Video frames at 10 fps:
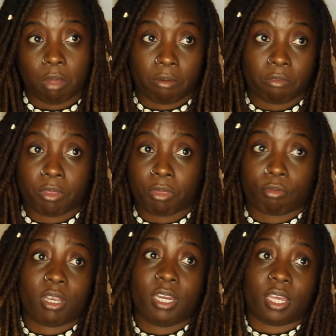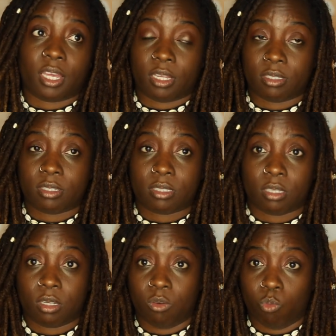every three days,
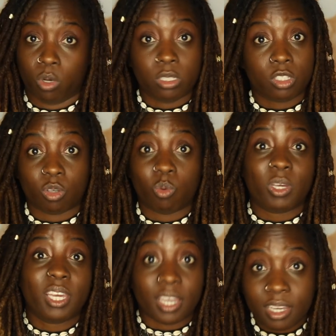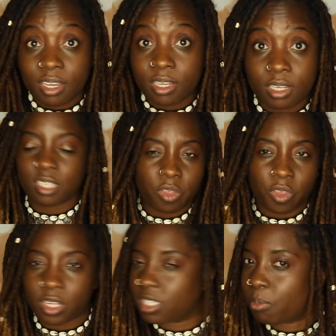once a week. These are
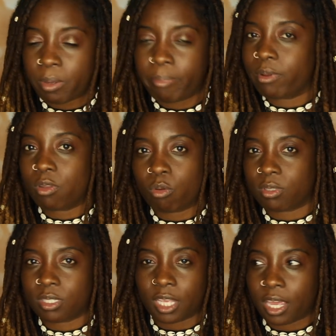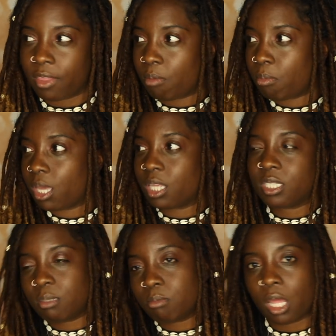things that people don't say. They make
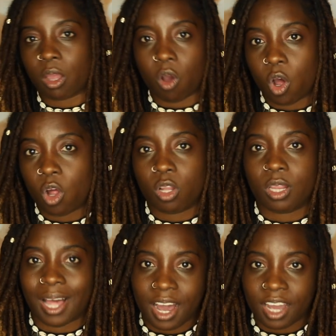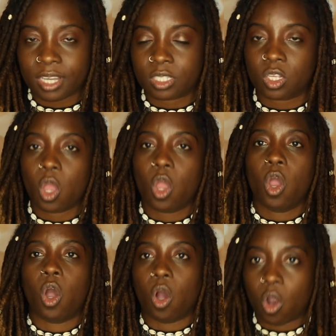it seem like all locks
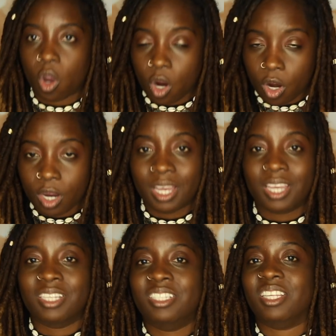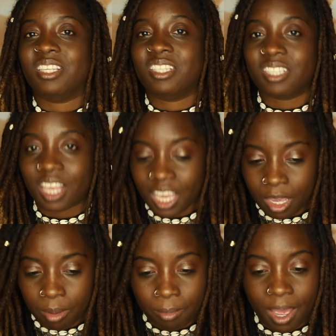are the
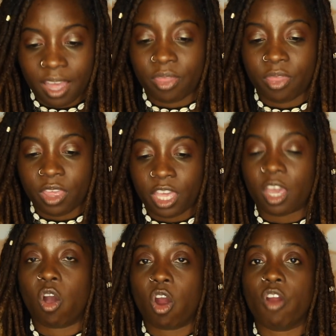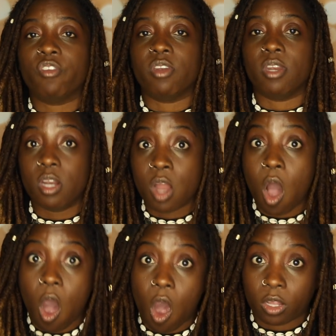same and they are
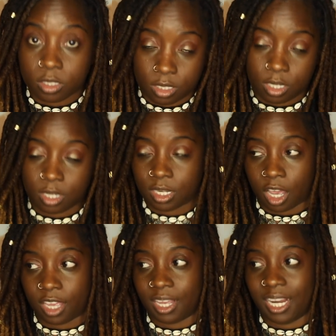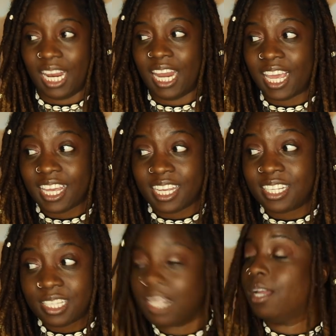not. Tiger
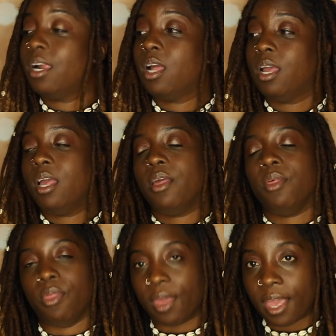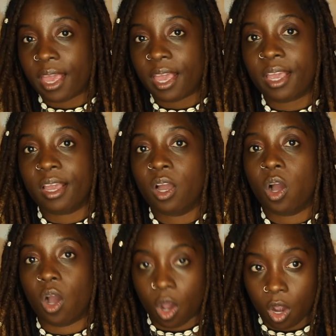lilies, they
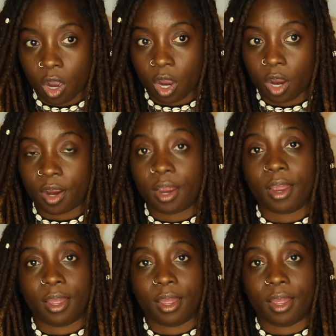are